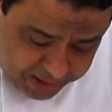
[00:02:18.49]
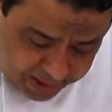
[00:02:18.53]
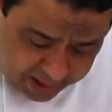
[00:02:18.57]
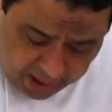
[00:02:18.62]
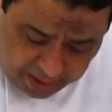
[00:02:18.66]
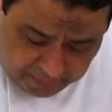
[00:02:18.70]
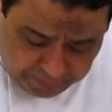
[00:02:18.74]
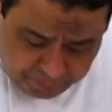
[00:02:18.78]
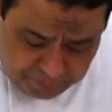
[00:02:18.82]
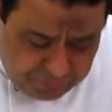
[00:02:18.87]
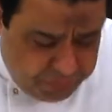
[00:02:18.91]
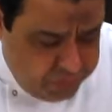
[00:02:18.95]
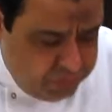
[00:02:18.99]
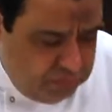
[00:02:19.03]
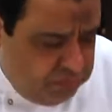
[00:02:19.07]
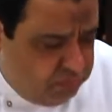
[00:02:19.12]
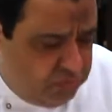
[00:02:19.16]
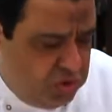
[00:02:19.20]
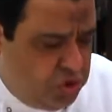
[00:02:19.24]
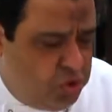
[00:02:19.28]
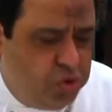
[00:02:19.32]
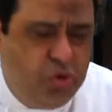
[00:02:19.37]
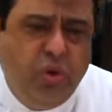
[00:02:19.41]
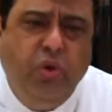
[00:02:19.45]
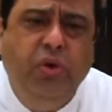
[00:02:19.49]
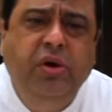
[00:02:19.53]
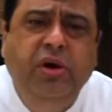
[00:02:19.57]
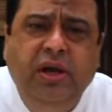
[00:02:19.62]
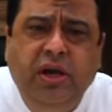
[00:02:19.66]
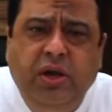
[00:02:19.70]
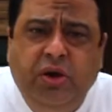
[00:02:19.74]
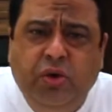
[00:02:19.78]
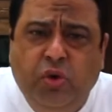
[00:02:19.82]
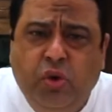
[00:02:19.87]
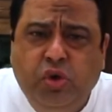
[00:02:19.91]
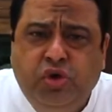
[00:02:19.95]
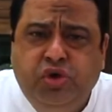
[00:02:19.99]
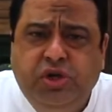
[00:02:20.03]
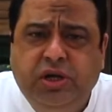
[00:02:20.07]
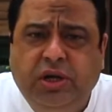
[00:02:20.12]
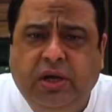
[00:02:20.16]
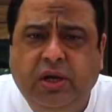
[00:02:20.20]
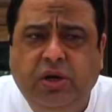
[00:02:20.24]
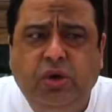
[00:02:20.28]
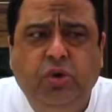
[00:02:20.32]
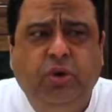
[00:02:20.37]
And you don't need roast chicken,